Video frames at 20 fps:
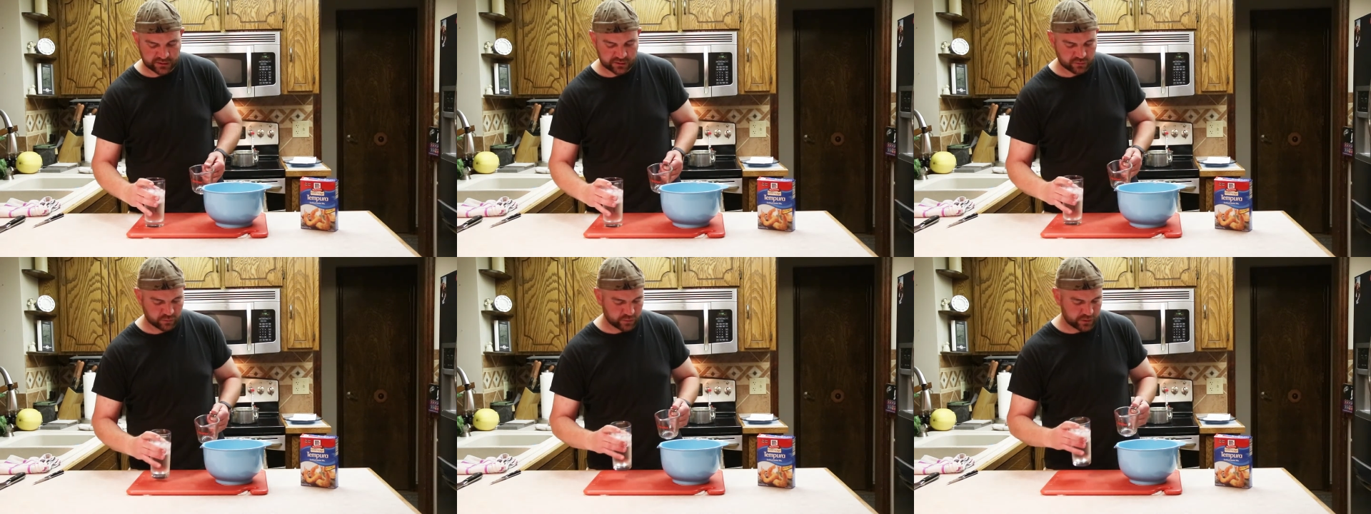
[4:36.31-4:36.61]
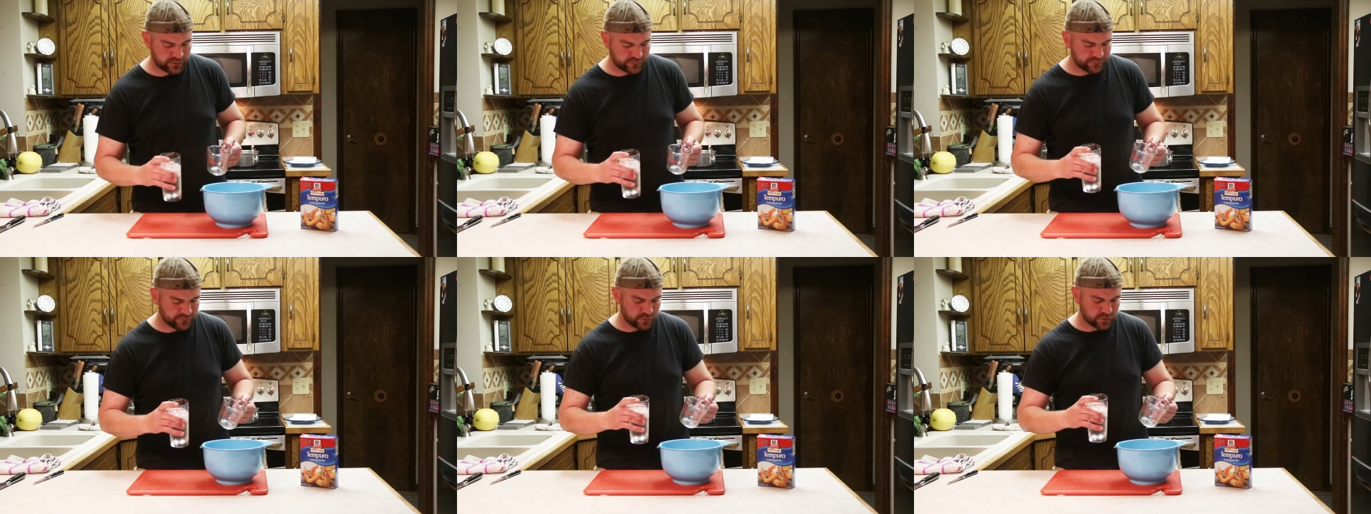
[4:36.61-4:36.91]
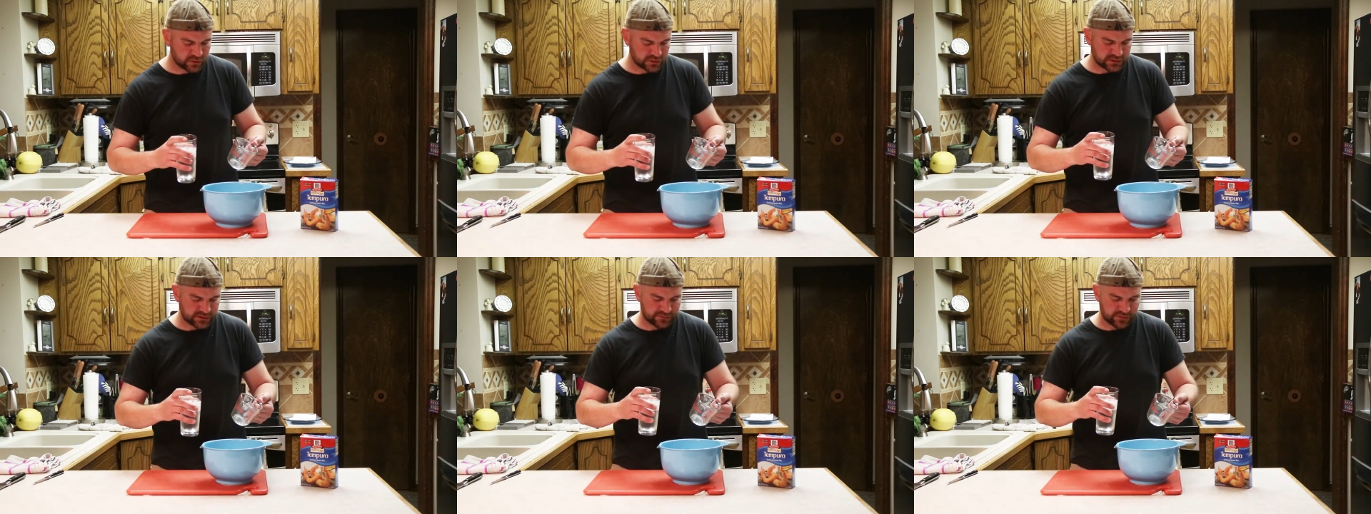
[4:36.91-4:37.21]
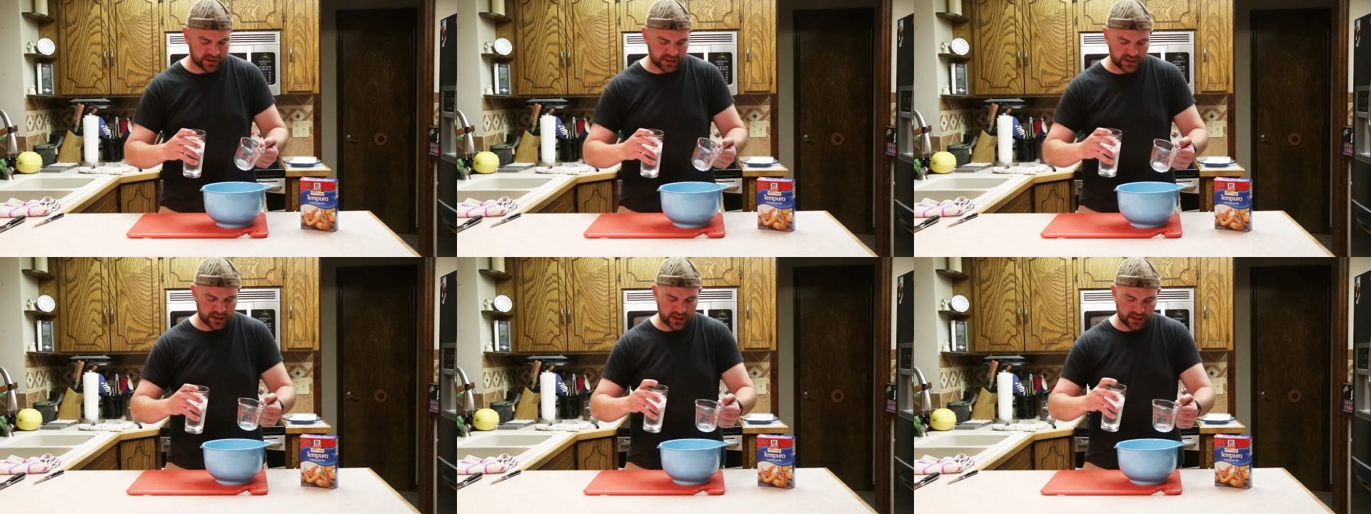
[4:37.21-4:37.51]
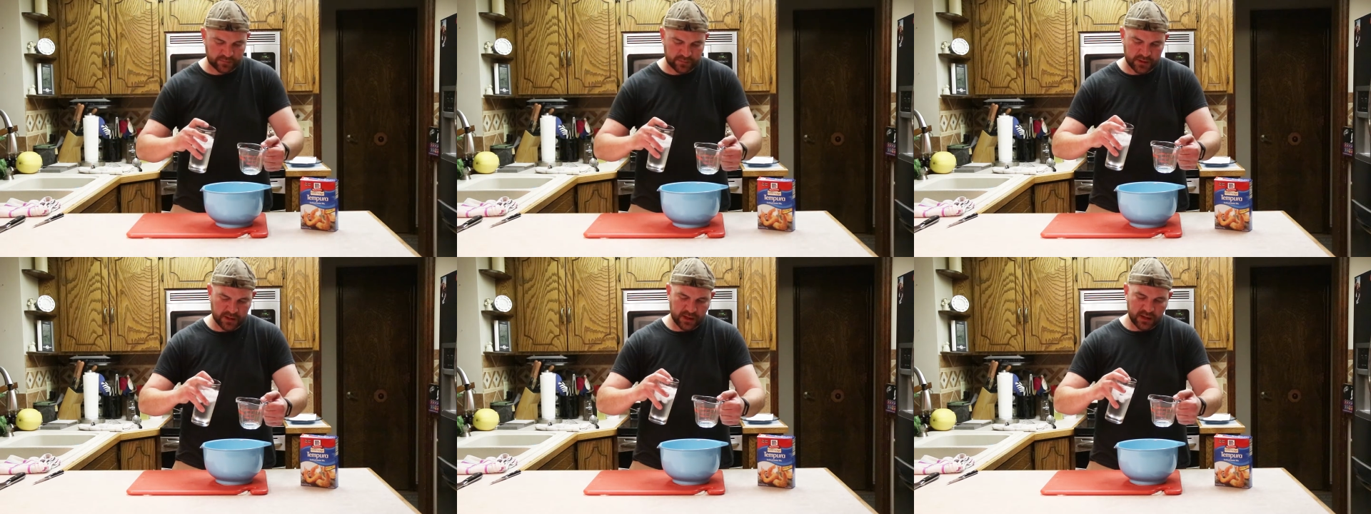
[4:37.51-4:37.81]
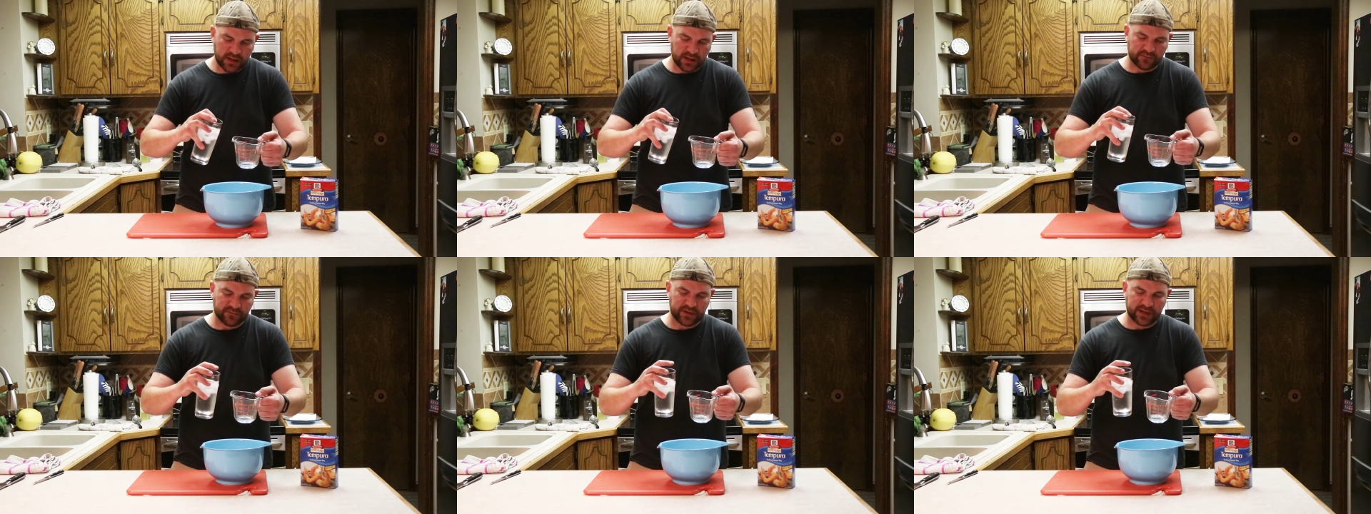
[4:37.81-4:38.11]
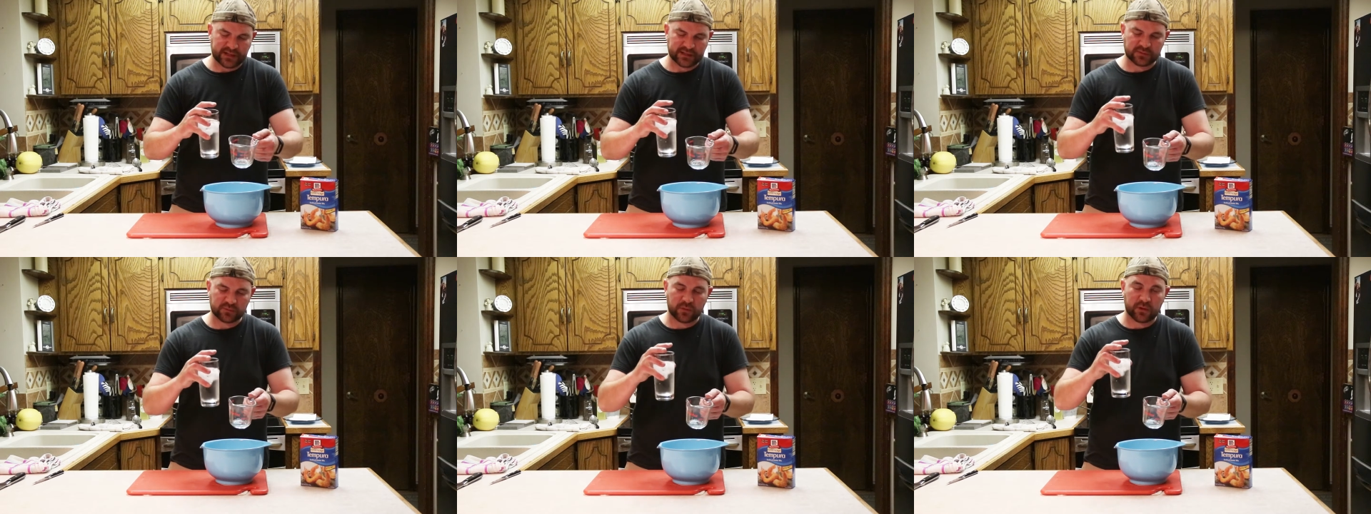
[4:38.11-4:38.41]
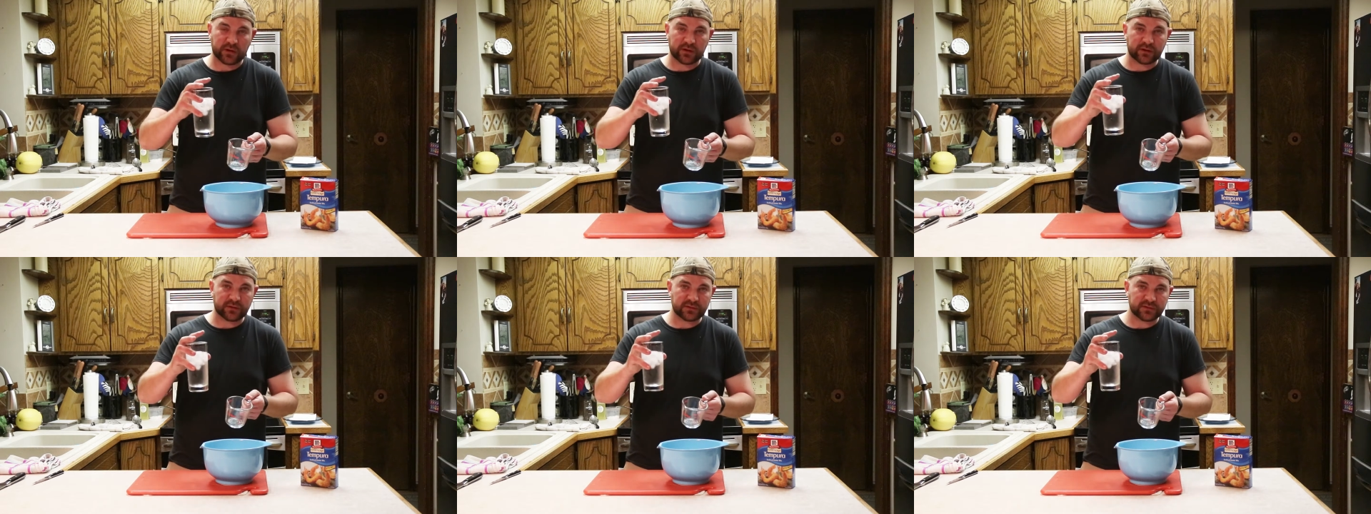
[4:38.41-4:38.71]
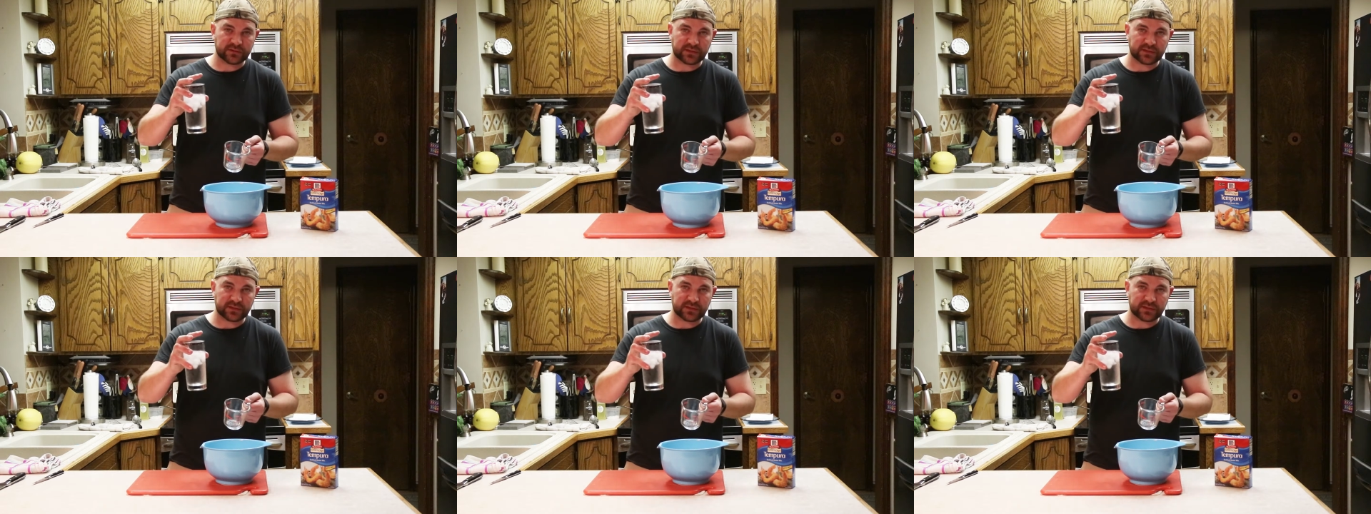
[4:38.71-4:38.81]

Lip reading: 3/4 of a cup of ice water.